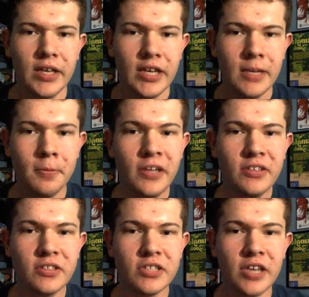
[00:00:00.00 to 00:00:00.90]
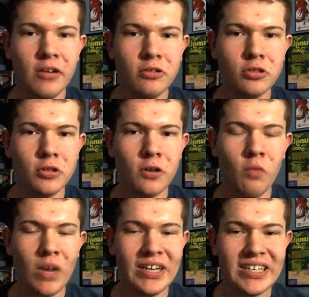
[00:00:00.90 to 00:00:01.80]
He plays his character of
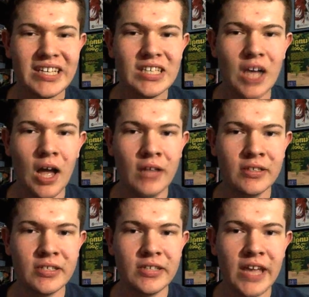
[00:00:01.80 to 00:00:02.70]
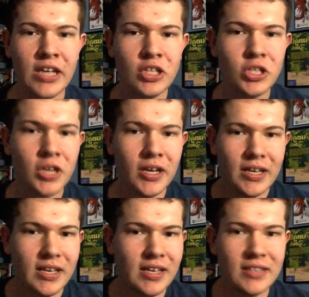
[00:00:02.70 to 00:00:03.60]
when he's on stage,
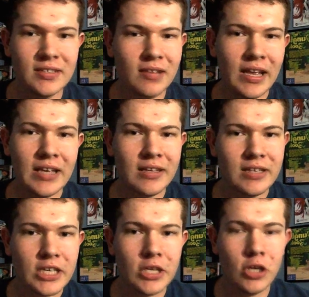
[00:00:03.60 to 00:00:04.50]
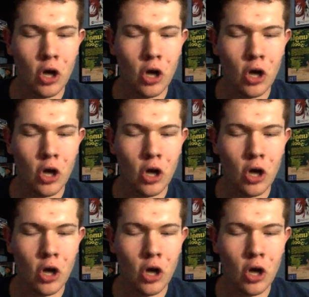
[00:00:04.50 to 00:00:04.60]
it's like he